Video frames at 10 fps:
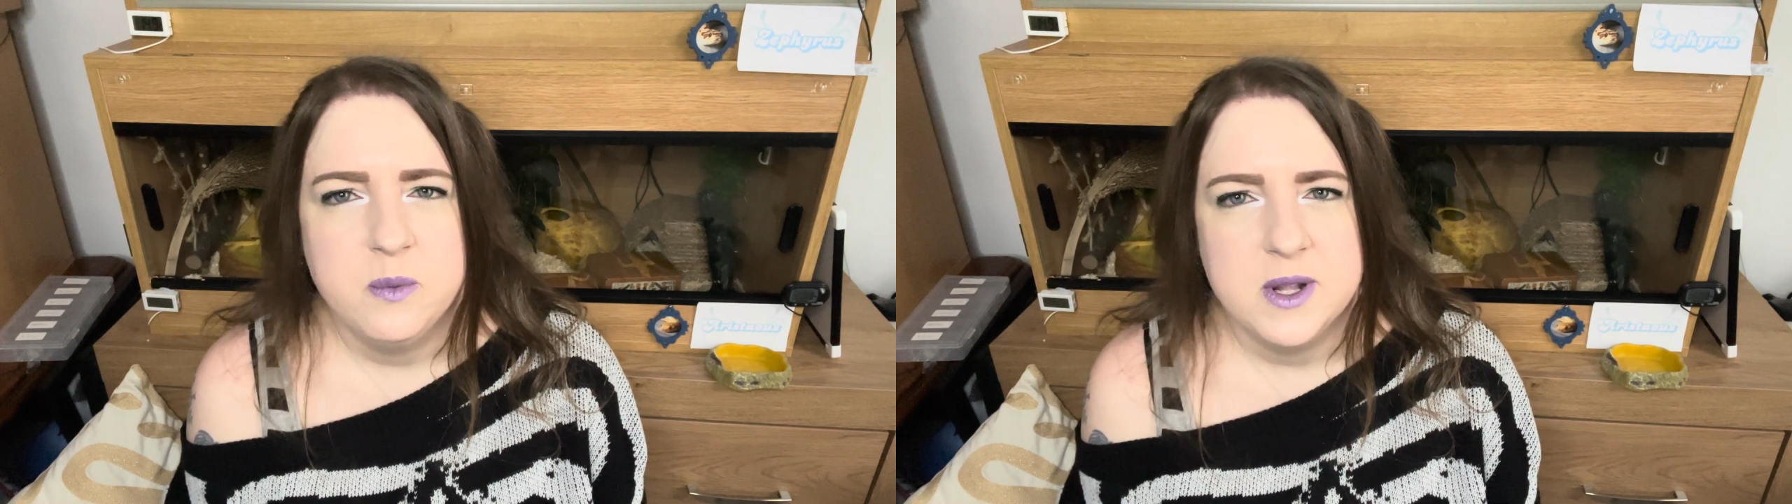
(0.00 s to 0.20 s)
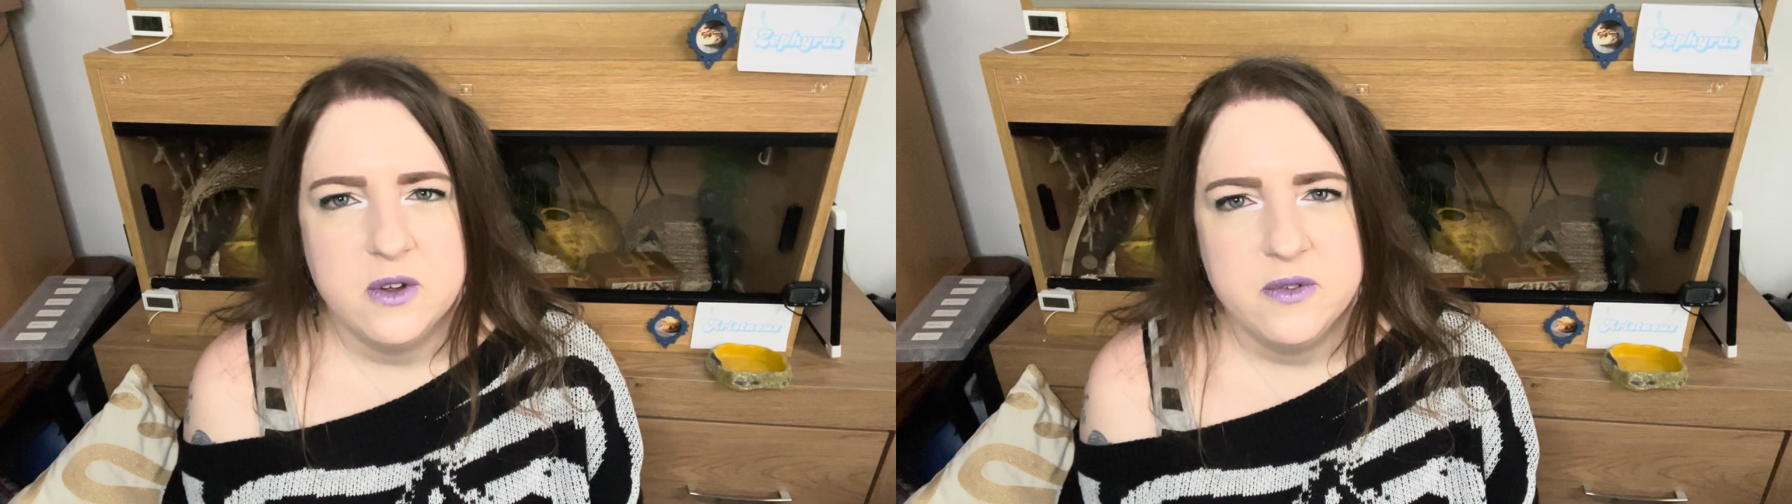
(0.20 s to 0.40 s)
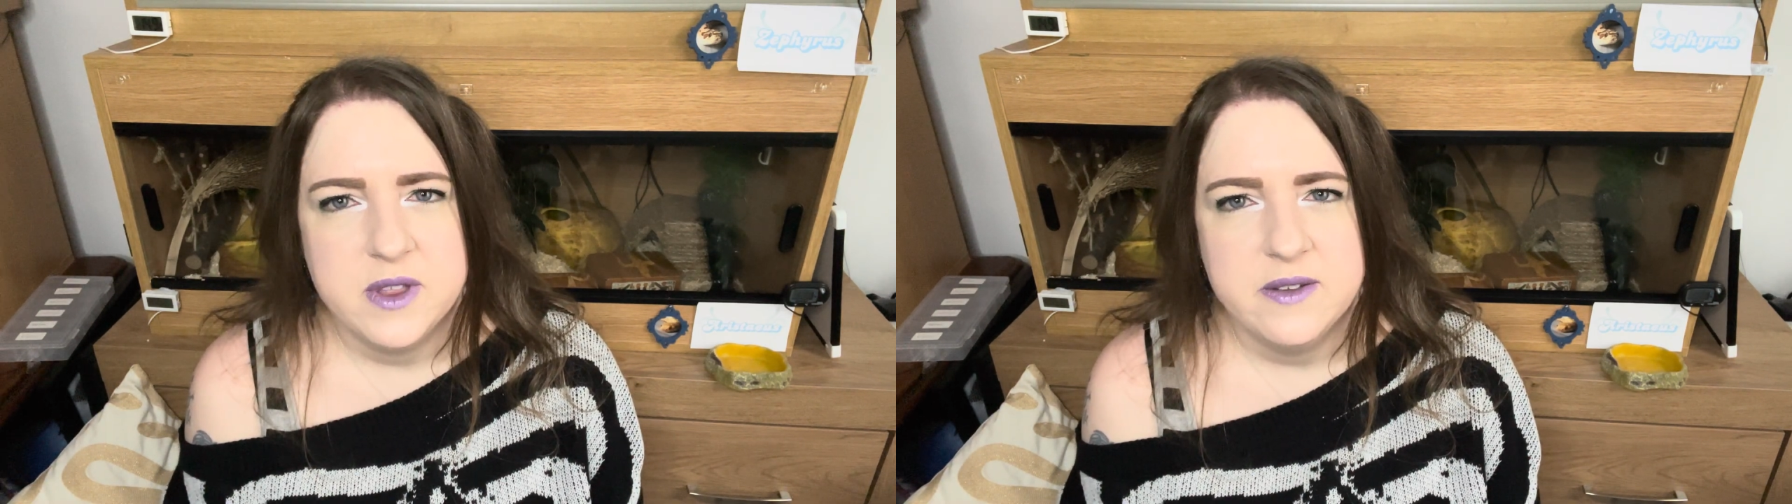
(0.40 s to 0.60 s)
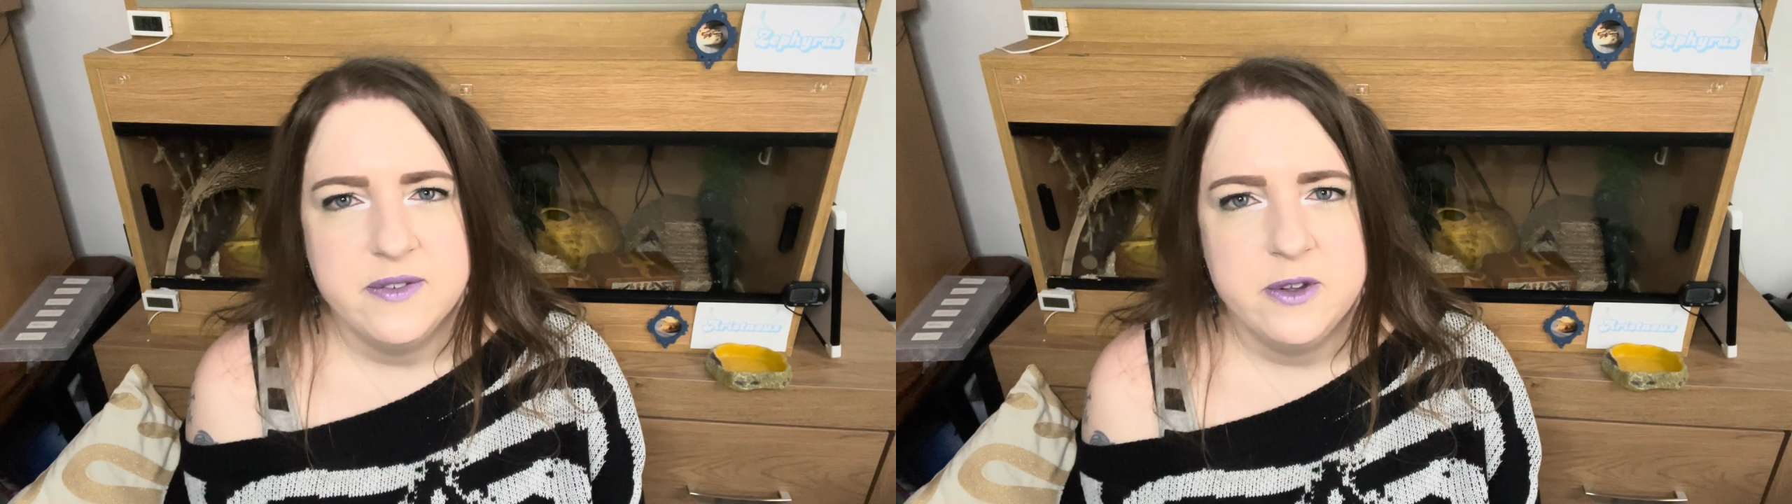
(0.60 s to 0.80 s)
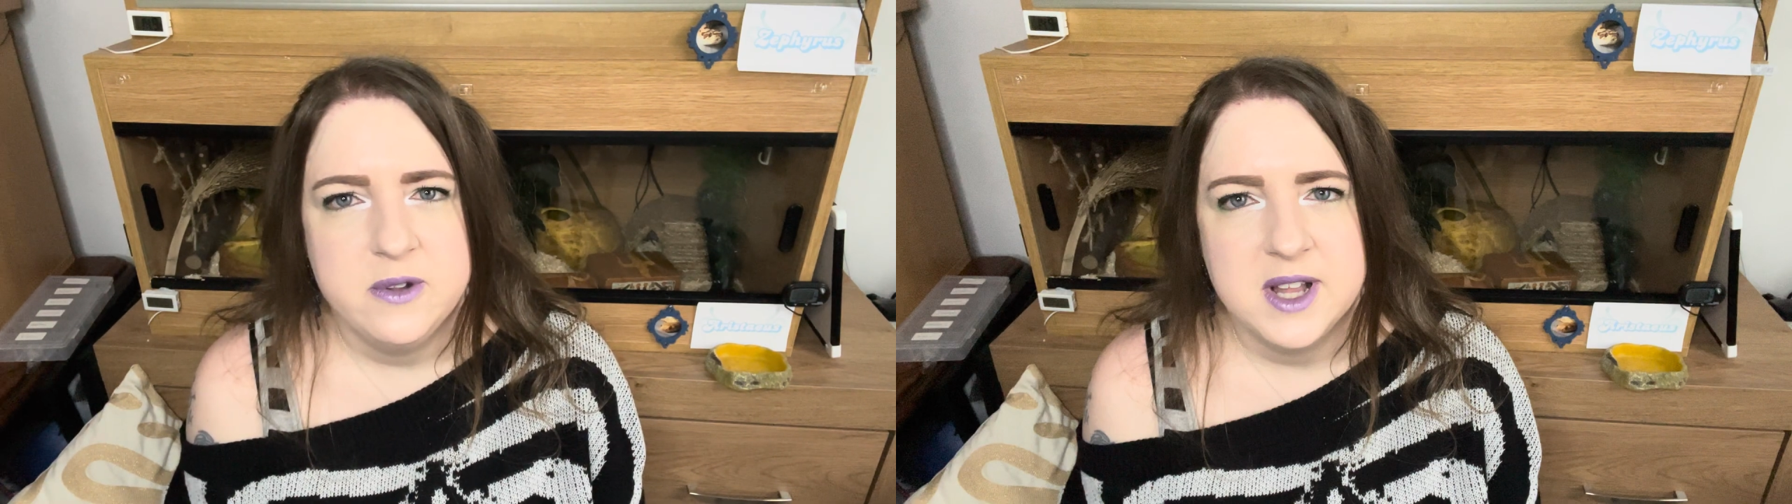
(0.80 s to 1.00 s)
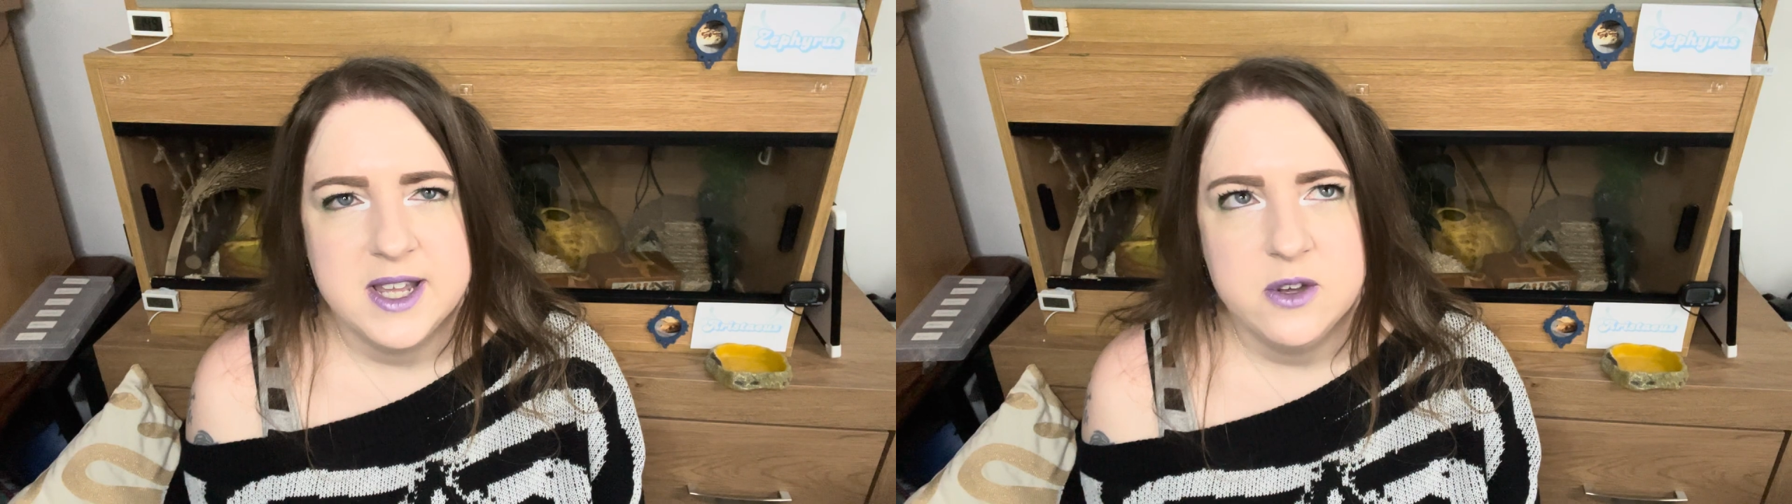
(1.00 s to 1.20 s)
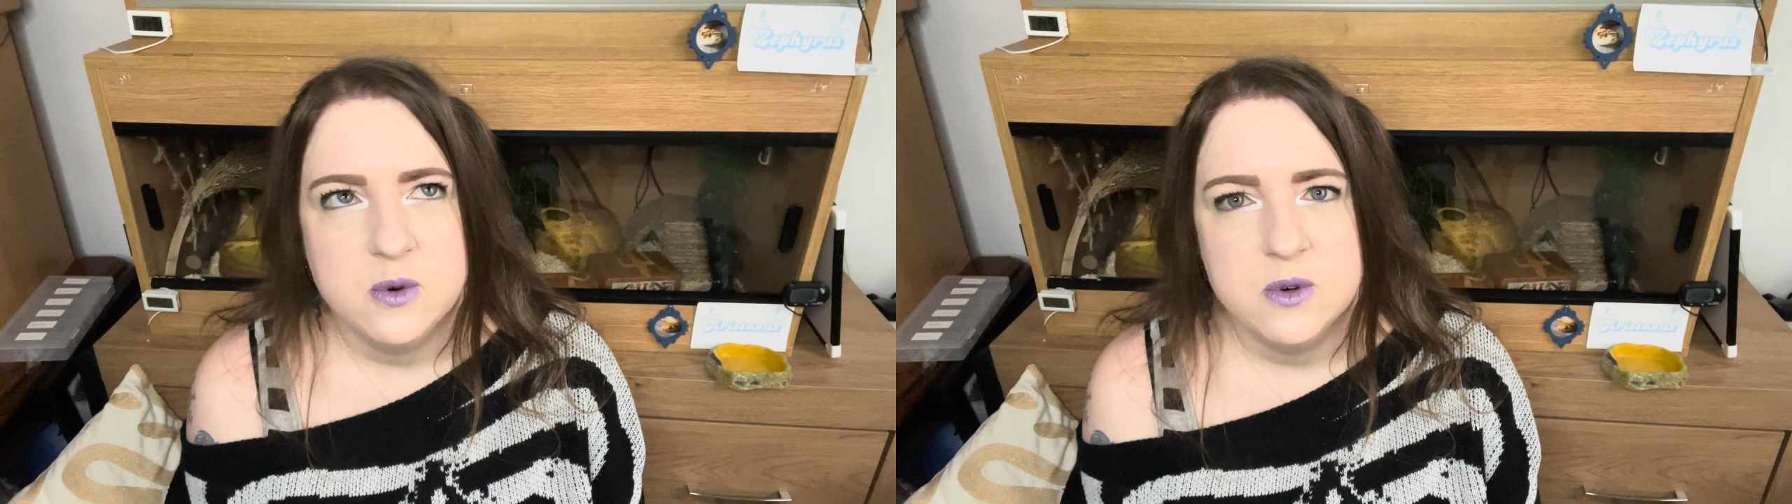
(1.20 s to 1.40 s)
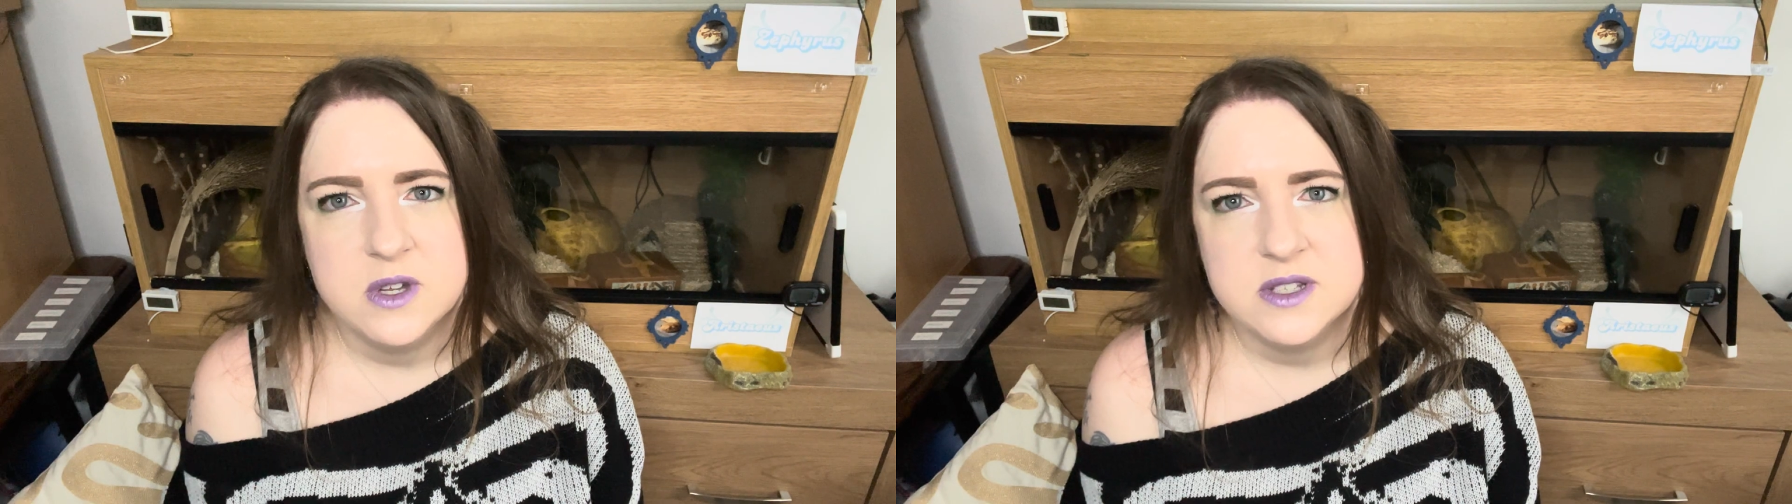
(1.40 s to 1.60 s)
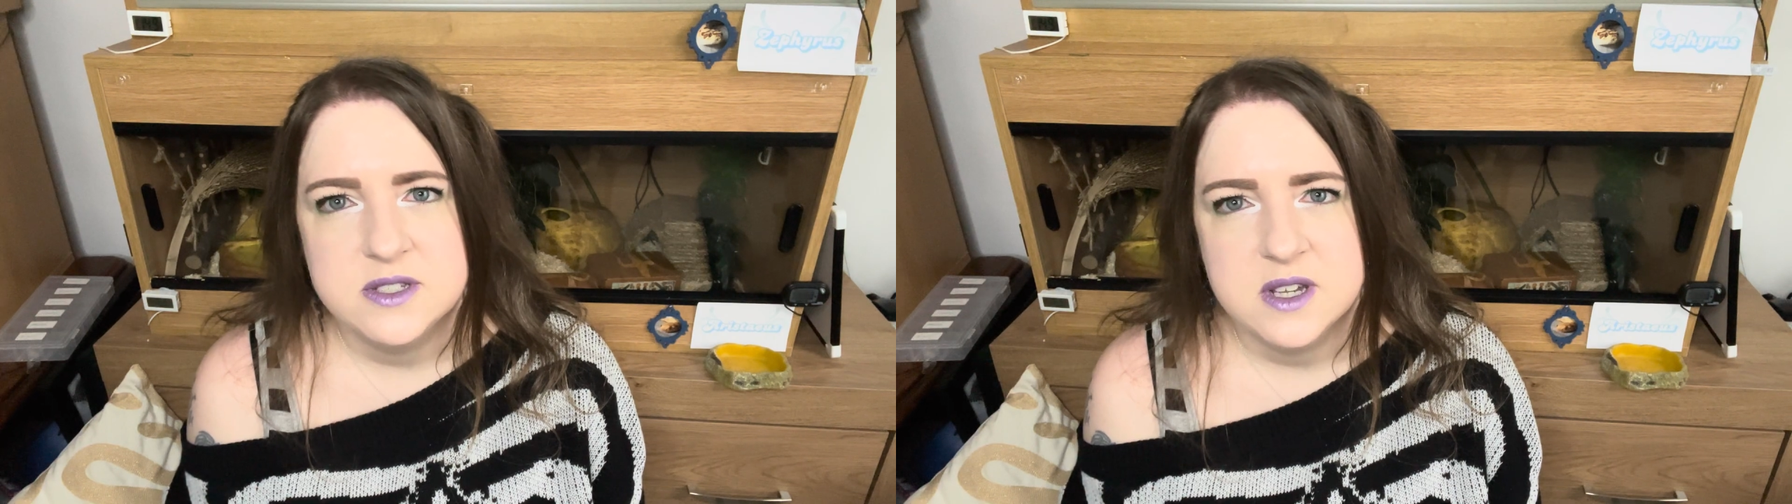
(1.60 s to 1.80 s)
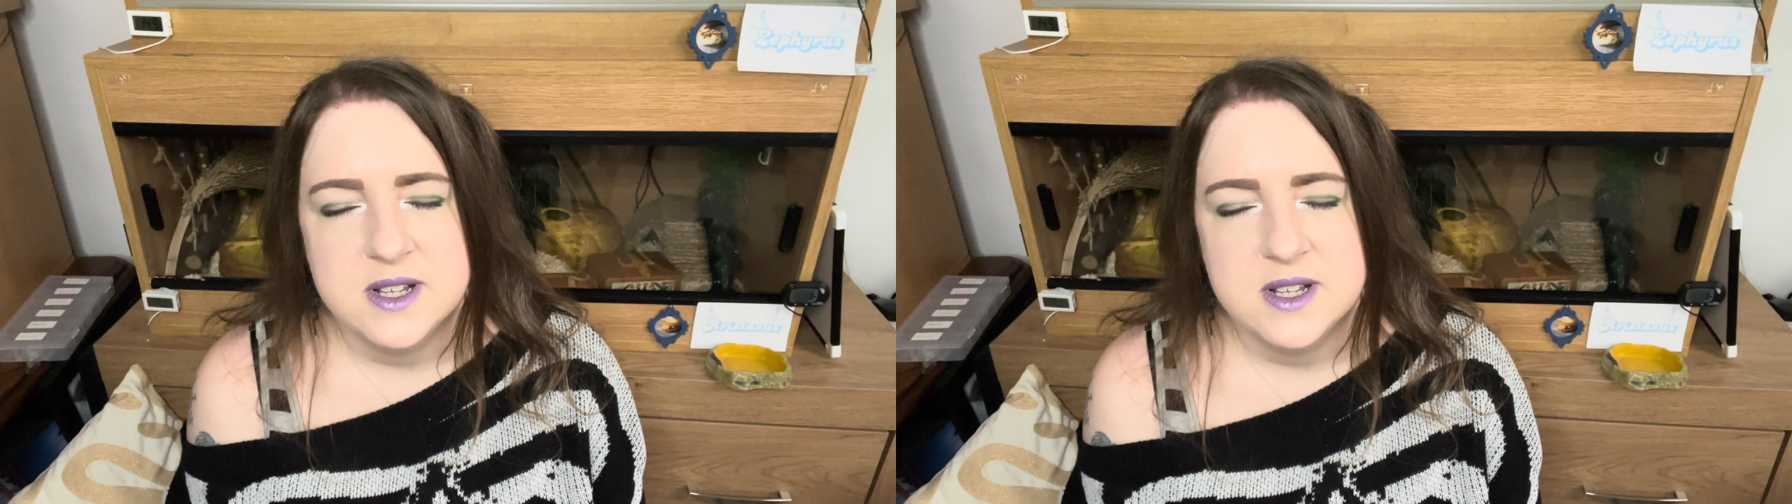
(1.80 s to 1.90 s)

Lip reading: of went off their food late August,